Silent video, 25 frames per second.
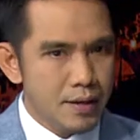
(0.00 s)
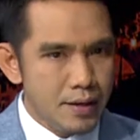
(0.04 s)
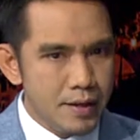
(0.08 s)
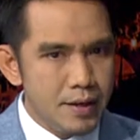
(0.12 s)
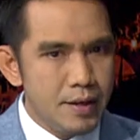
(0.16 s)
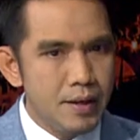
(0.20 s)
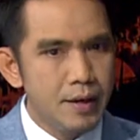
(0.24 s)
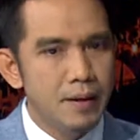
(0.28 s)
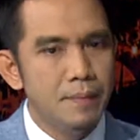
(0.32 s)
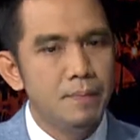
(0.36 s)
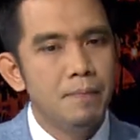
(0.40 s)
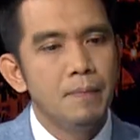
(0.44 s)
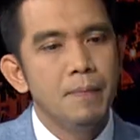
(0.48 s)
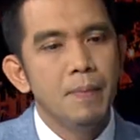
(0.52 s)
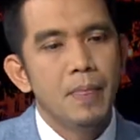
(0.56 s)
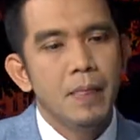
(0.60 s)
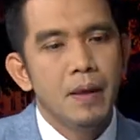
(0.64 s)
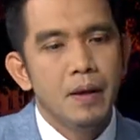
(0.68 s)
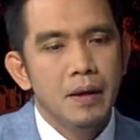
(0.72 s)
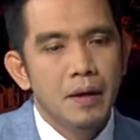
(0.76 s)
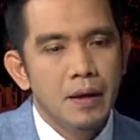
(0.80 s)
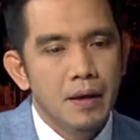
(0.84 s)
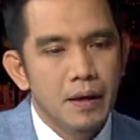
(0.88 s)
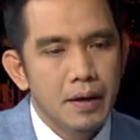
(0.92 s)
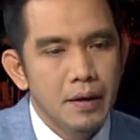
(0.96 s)
Yeah.
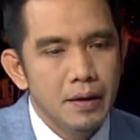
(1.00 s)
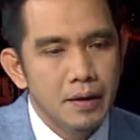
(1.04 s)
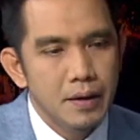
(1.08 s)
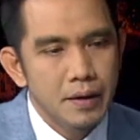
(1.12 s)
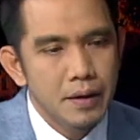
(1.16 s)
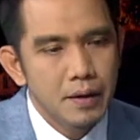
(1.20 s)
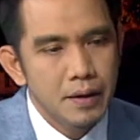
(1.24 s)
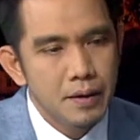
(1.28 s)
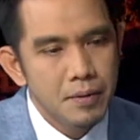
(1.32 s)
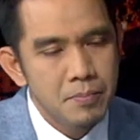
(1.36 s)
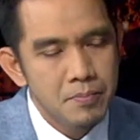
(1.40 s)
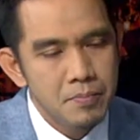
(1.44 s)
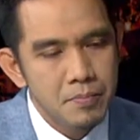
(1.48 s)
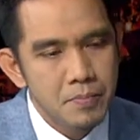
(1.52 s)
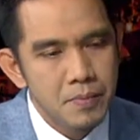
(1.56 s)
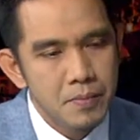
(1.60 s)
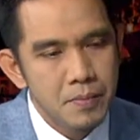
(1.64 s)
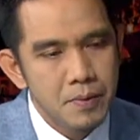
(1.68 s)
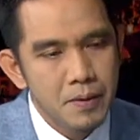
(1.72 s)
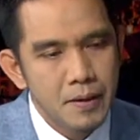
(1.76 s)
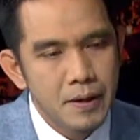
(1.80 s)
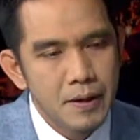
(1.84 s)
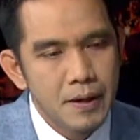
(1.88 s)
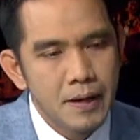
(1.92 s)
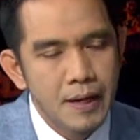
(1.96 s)
And
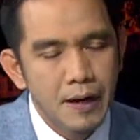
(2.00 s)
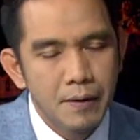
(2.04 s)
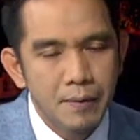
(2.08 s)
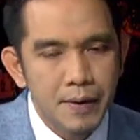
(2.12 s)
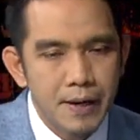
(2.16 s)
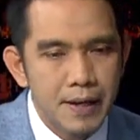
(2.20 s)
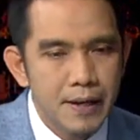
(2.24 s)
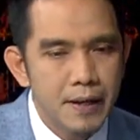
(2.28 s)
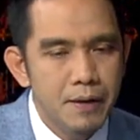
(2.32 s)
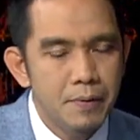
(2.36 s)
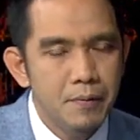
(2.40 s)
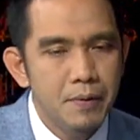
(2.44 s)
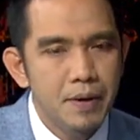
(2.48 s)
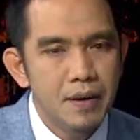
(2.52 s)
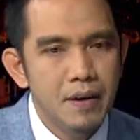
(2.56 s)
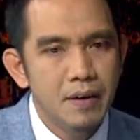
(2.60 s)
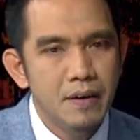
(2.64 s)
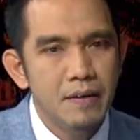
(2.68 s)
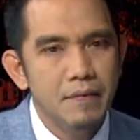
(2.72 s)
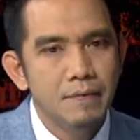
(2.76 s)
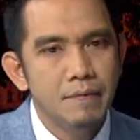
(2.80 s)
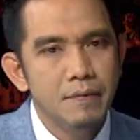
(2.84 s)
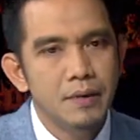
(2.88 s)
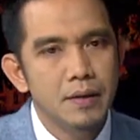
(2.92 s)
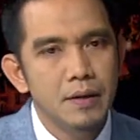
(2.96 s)
nowadays we
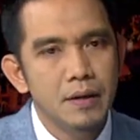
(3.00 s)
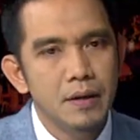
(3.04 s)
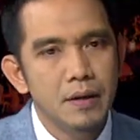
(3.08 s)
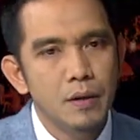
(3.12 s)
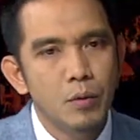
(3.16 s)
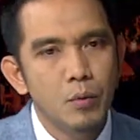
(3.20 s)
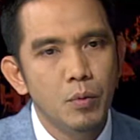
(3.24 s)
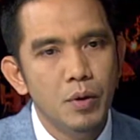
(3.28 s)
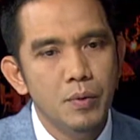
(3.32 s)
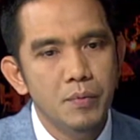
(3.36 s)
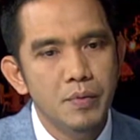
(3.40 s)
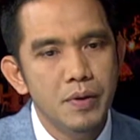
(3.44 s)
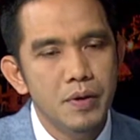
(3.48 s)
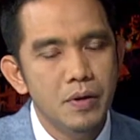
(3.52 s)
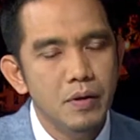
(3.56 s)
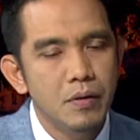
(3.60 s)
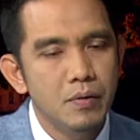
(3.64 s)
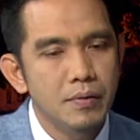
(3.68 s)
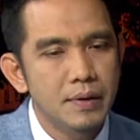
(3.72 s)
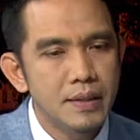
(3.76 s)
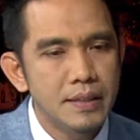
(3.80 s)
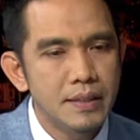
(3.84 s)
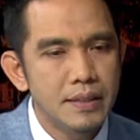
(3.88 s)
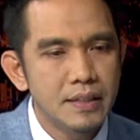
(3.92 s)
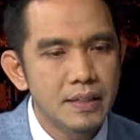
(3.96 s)
have what we
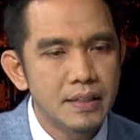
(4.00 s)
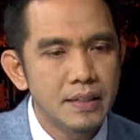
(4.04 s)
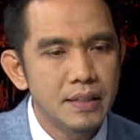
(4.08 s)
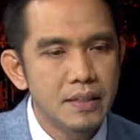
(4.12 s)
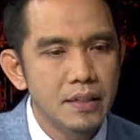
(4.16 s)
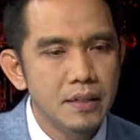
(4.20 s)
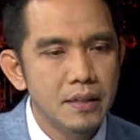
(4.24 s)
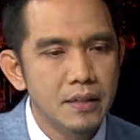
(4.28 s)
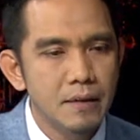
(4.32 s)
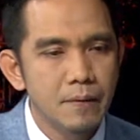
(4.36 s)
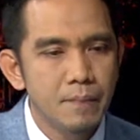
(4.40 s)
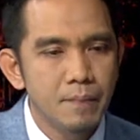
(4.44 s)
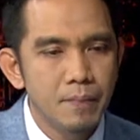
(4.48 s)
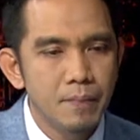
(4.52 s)
call it the